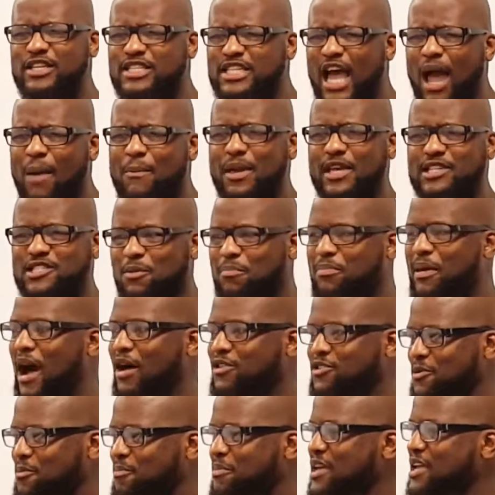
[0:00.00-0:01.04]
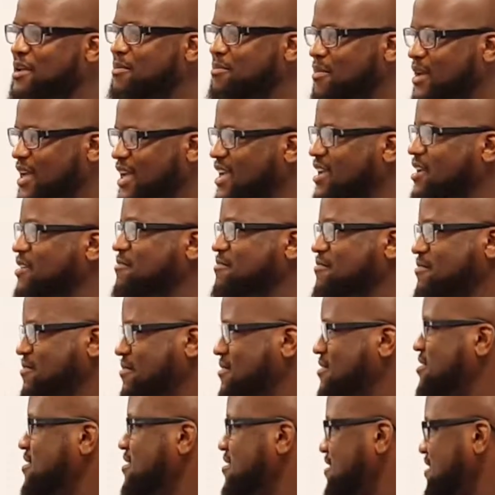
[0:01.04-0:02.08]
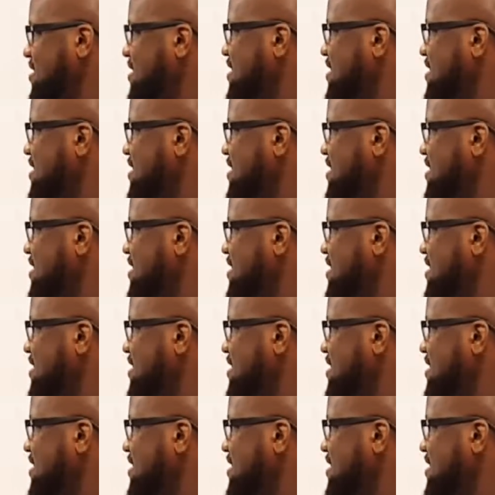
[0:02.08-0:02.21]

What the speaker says: time he's about to beat me.